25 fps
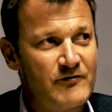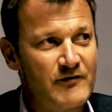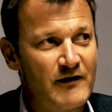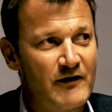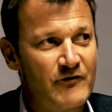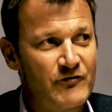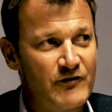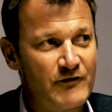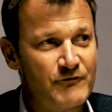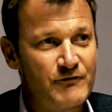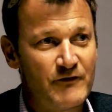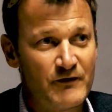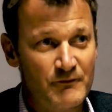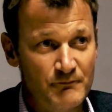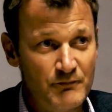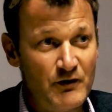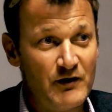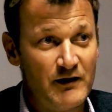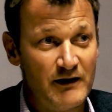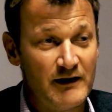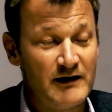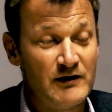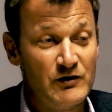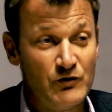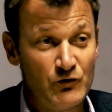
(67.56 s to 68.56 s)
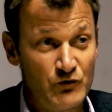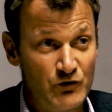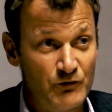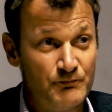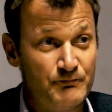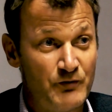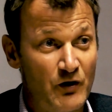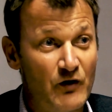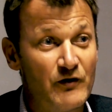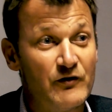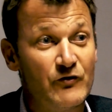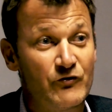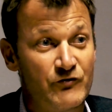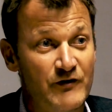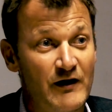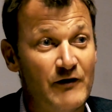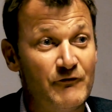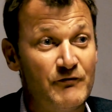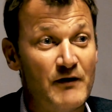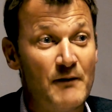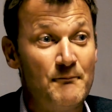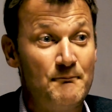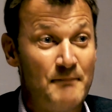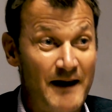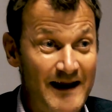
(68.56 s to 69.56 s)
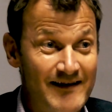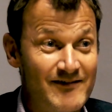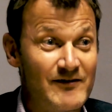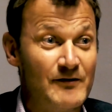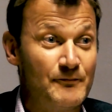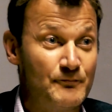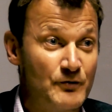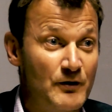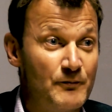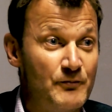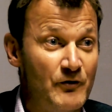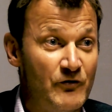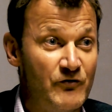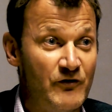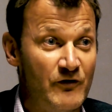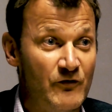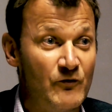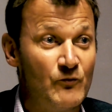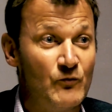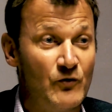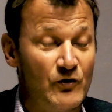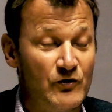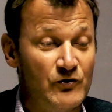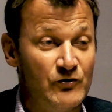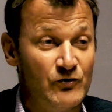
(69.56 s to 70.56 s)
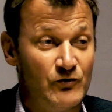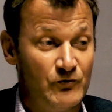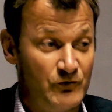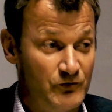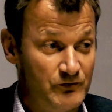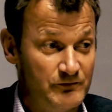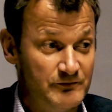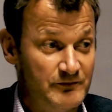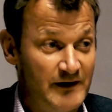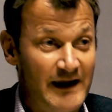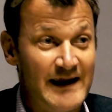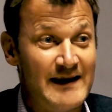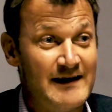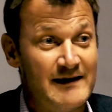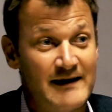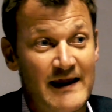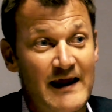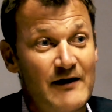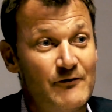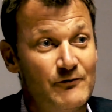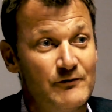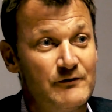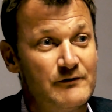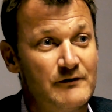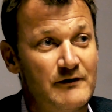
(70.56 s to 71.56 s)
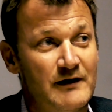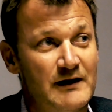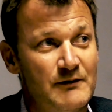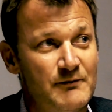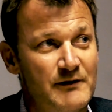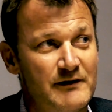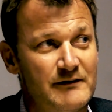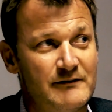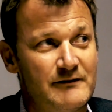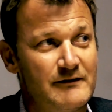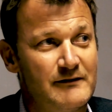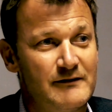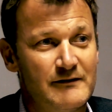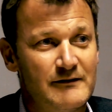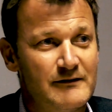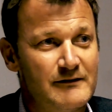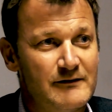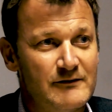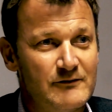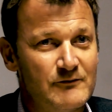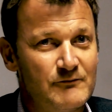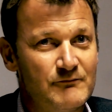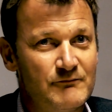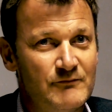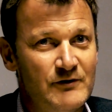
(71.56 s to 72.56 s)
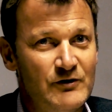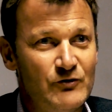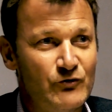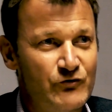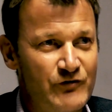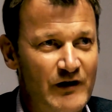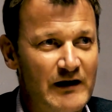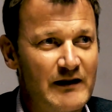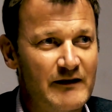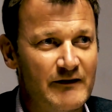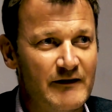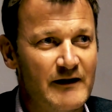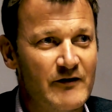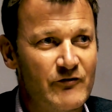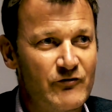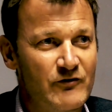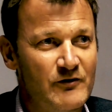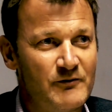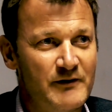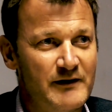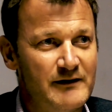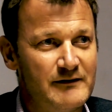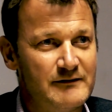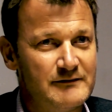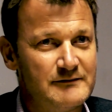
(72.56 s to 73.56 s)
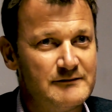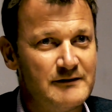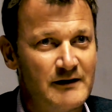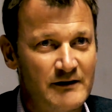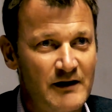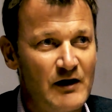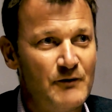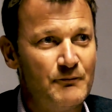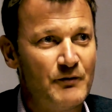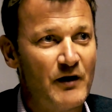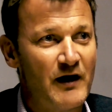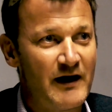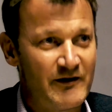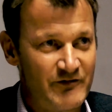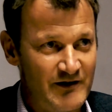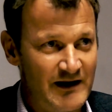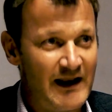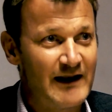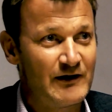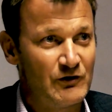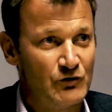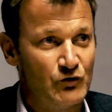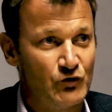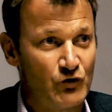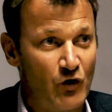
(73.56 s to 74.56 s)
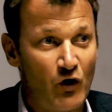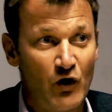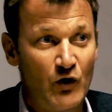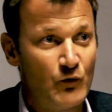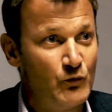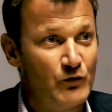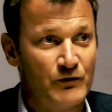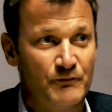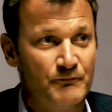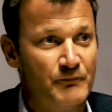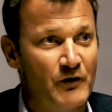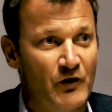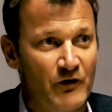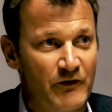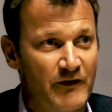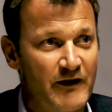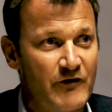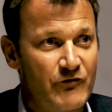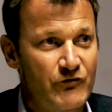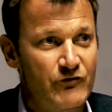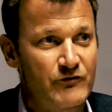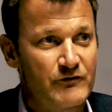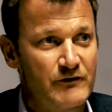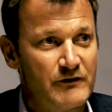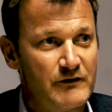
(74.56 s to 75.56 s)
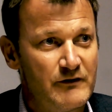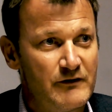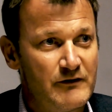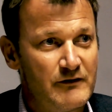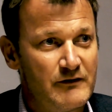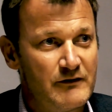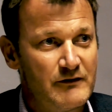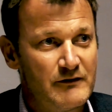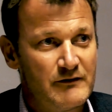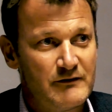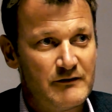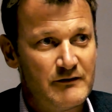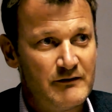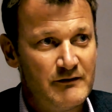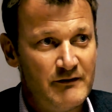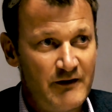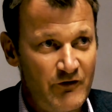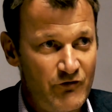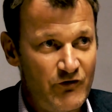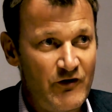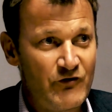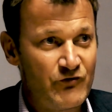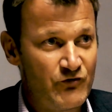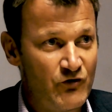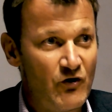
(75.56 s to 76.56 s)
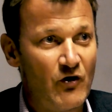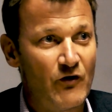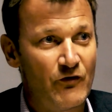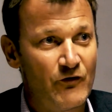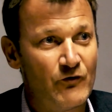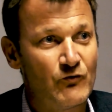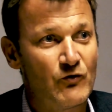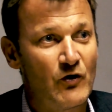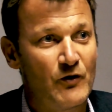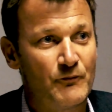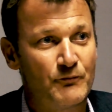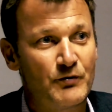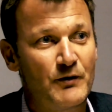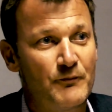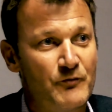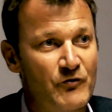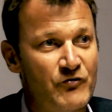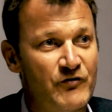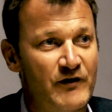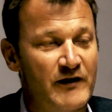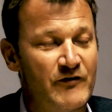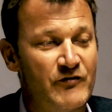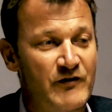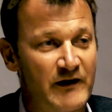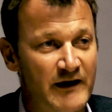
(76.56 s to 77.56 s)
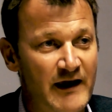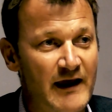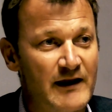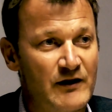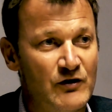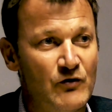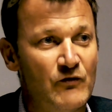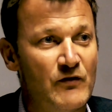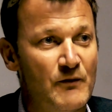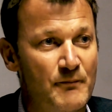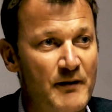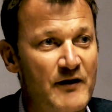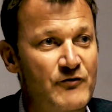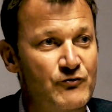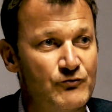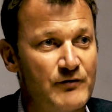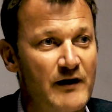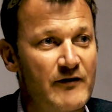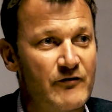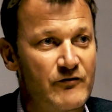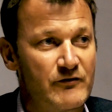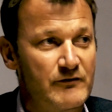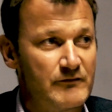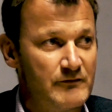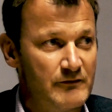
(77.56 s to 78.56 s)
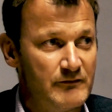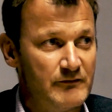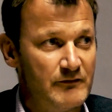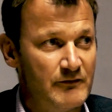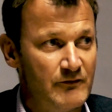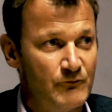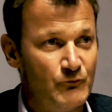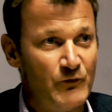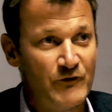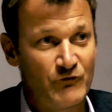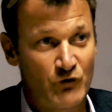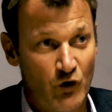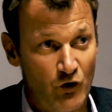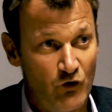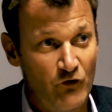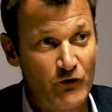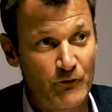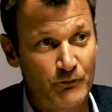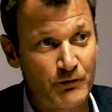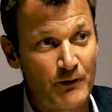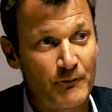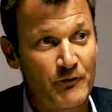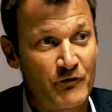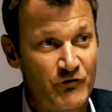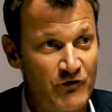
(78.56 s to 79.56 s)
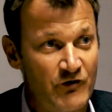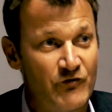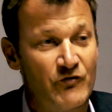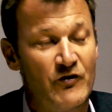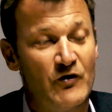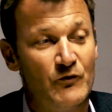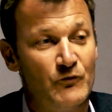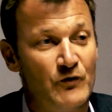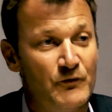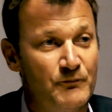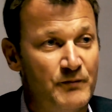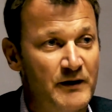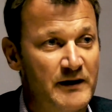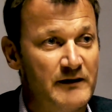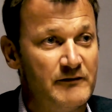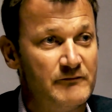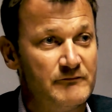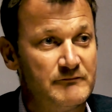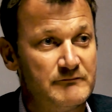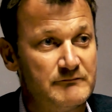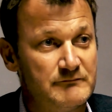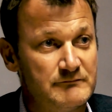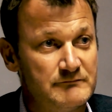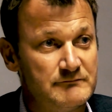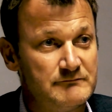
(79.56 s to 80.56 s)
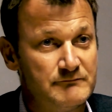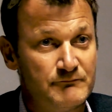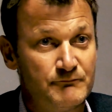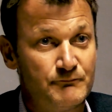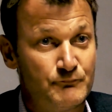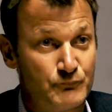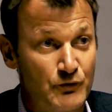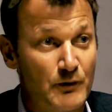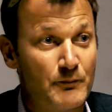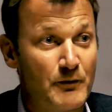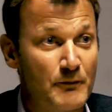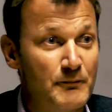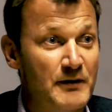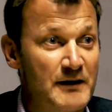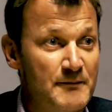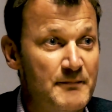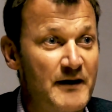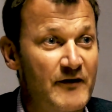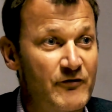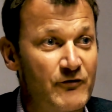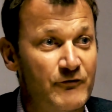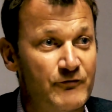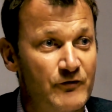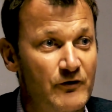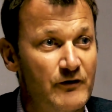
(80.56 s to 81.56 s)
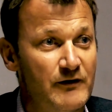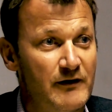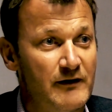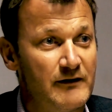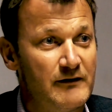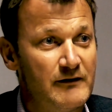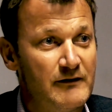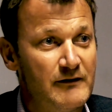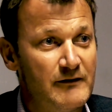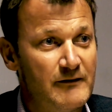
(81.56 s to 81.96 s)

I said, for the money you could buy yourself a better property than what you're in now. And he went, well, you're selling this? I went, I know, but as a landlord I wouldn't buy this. This is not the right property to get you the best rent. We've got other properties that would be probably better for you.